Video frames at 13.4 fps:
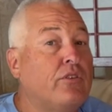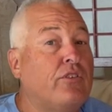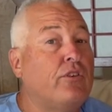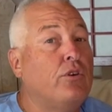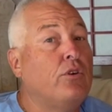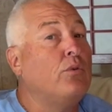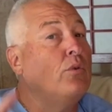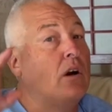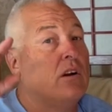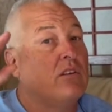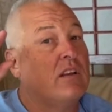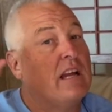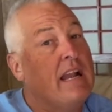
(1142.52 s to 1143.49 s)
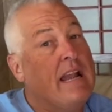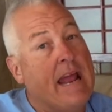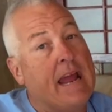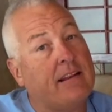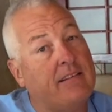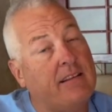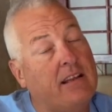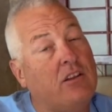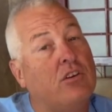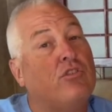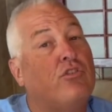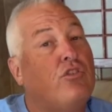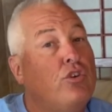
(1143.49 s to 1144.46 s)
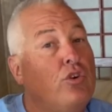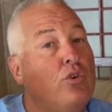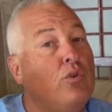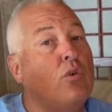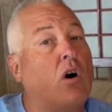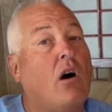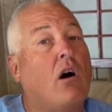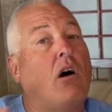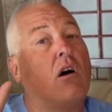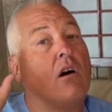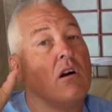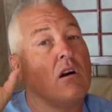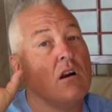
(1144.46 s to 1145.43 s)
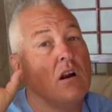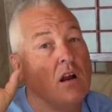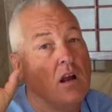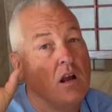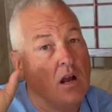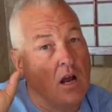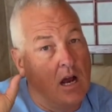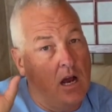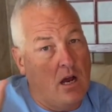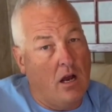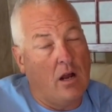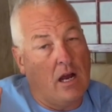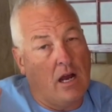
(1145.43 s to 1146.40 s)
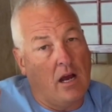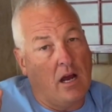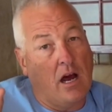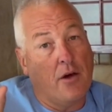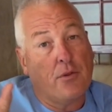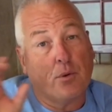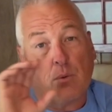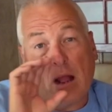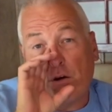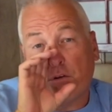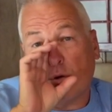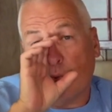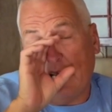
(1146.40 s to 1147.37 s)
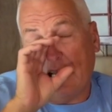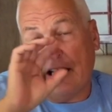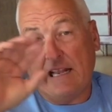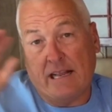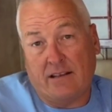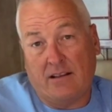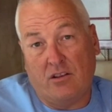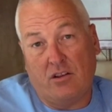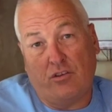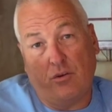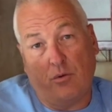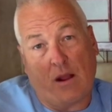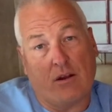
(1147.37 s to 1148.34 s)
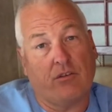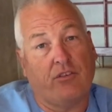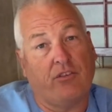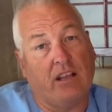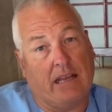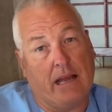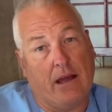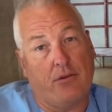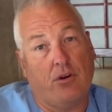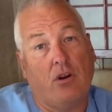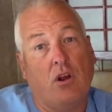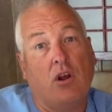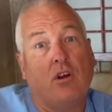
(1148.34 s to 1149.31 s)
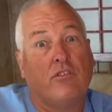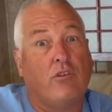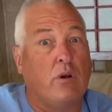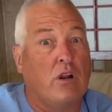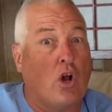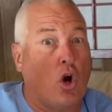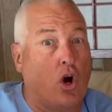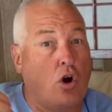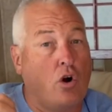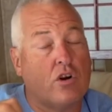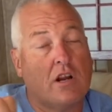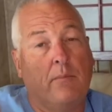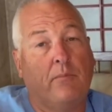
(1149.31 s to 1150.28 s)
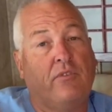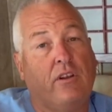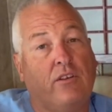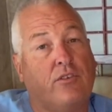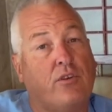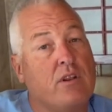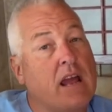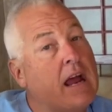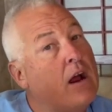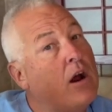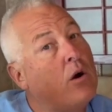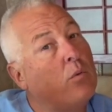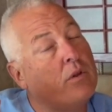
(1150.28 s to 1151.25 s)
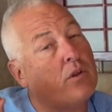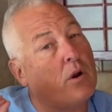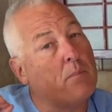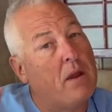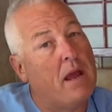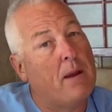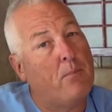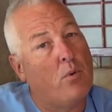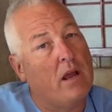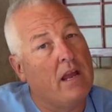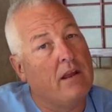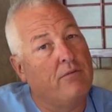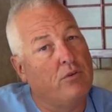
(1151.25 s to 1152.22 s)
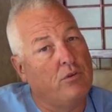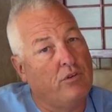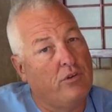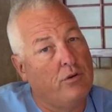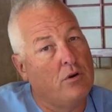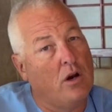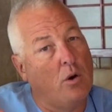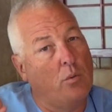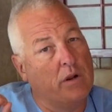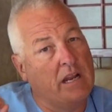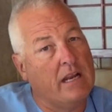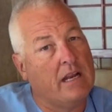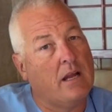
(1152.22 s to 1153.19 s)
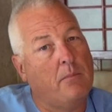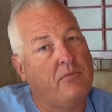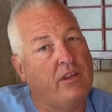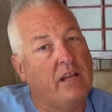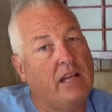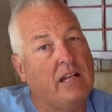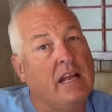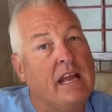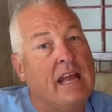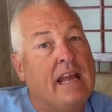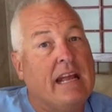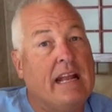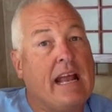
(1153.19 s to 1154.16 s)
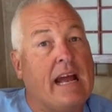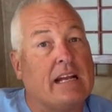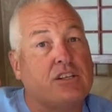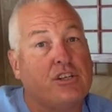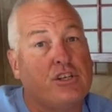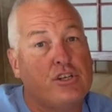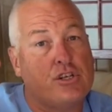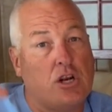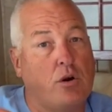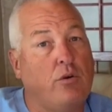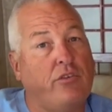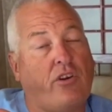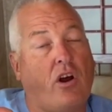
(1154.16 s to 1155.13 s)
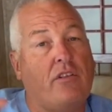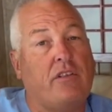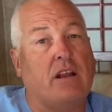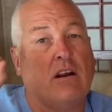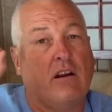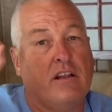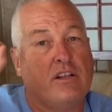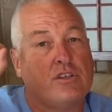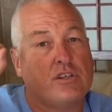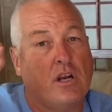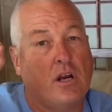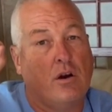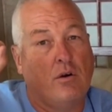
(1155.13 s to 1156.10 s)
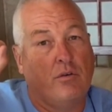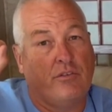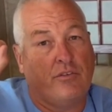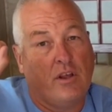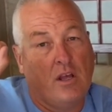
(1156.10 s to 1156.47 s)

to connect it to our other router. We connected the two routers together, so it all comes in. So now with our PepWave Duo, when it comes in, it actually shows on there. It shows